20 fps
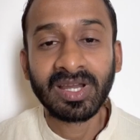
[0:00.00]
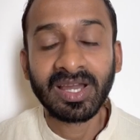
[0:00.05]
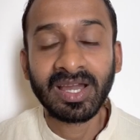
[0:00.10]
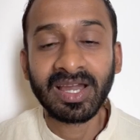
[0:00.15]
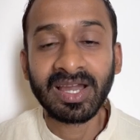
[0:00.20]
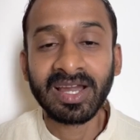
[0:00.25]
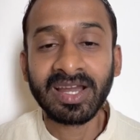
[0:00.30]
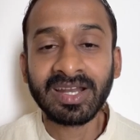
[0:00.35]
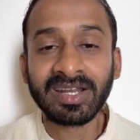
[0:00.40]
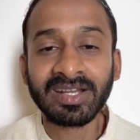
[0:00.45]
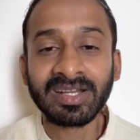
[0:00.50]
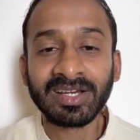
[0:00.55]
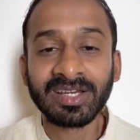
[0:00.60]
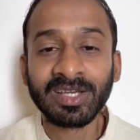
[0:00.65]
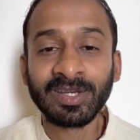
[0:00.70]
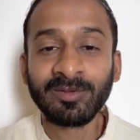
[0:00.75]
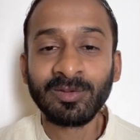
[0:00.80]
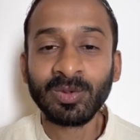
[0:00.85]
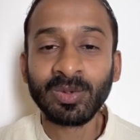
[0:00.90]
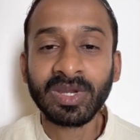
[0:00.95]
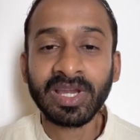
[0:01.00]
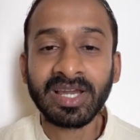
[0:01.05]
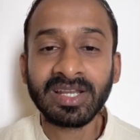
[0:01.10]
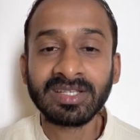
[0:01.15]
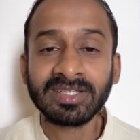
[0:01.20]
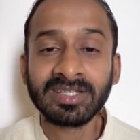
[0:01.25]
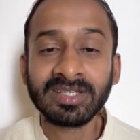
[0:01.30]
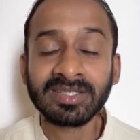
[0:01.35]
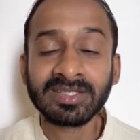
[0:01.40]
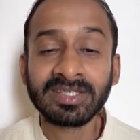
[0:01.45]
And if you
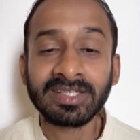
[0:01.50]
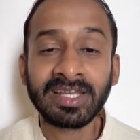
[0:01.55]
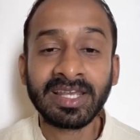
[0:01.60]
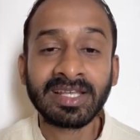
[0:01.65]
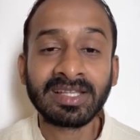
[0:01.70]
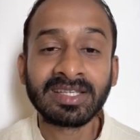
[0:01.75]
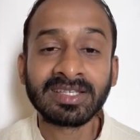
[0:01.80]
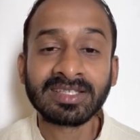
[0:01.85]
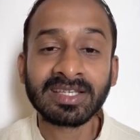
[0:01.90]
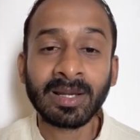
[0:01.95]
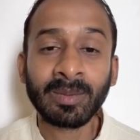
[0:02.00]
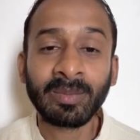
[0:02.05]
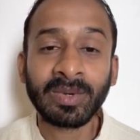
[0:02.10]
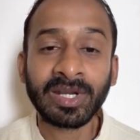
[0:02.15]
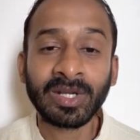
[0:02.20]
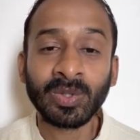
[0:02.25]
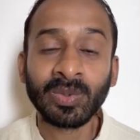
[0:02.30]
can just take this up and